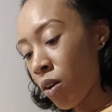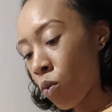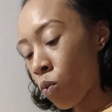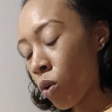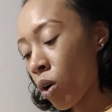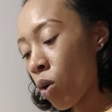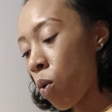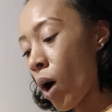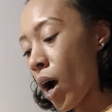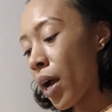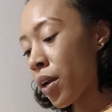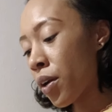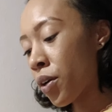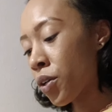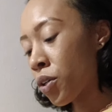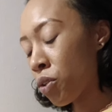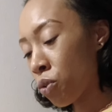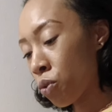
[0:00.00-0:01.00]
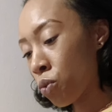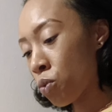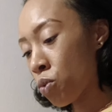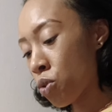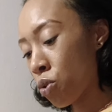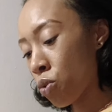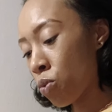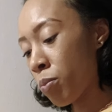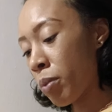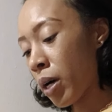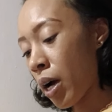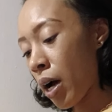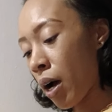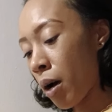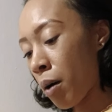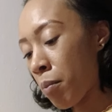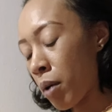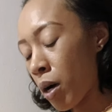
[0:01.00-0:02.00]
require you to
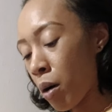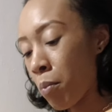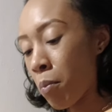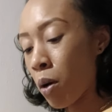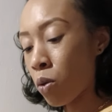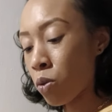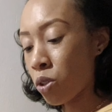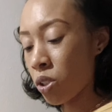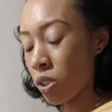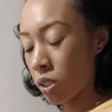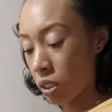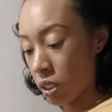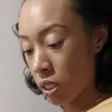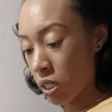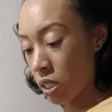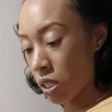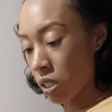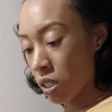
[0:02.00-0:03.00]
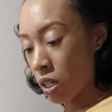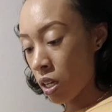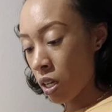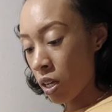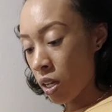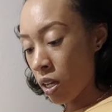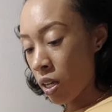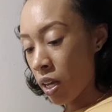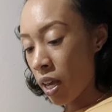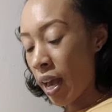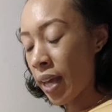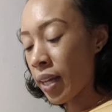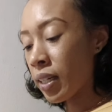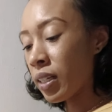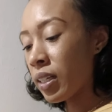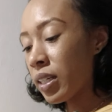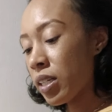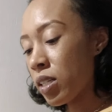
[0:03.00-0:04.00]
become emotionless,
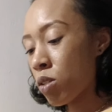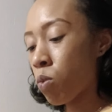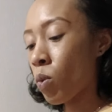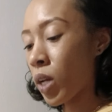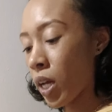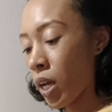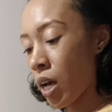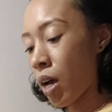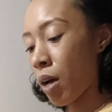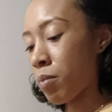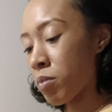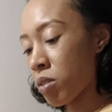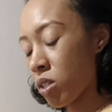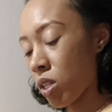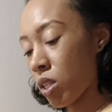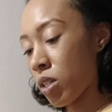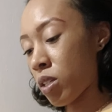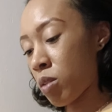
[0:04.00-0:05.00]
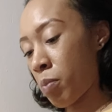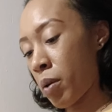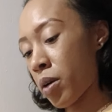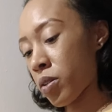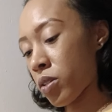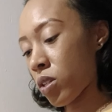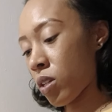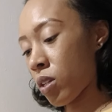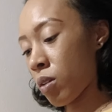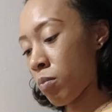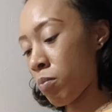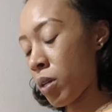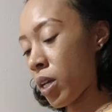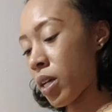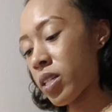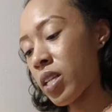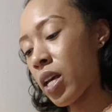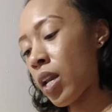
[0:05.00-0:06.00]
at least when it comes to this person,
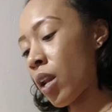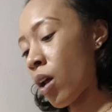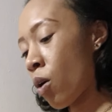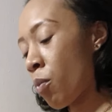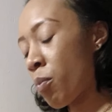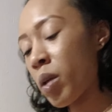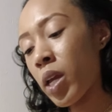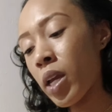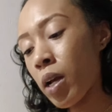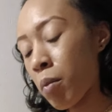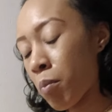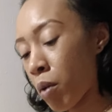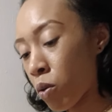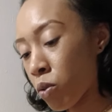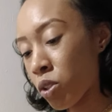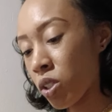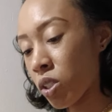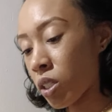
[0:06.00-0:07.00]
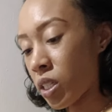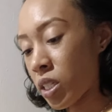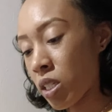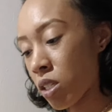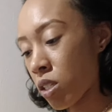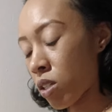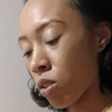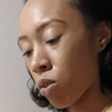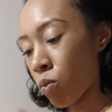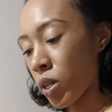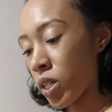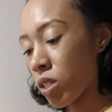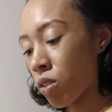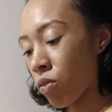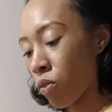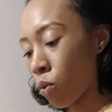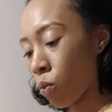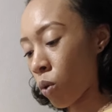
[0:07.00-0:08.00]
because I know being emotionless to the rest
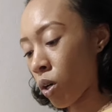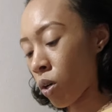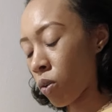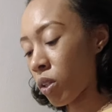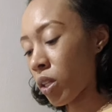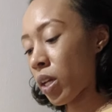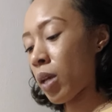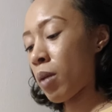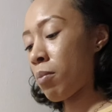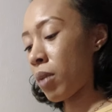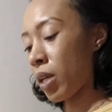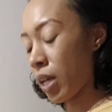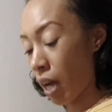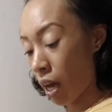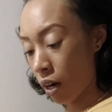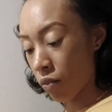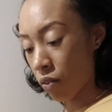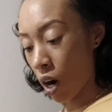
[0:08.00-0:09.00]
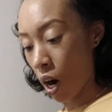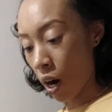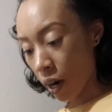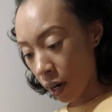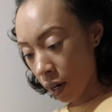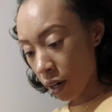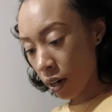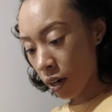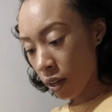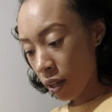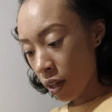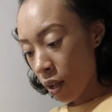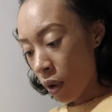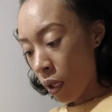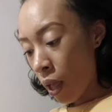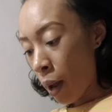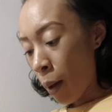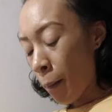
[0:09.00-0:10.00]
of the world, it can be kind of hard.
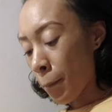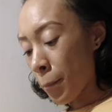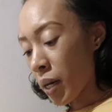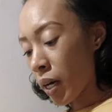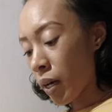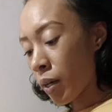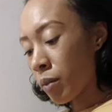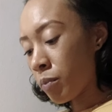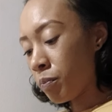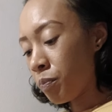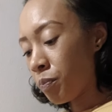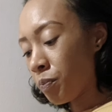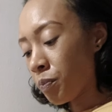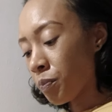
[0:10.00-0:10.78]
But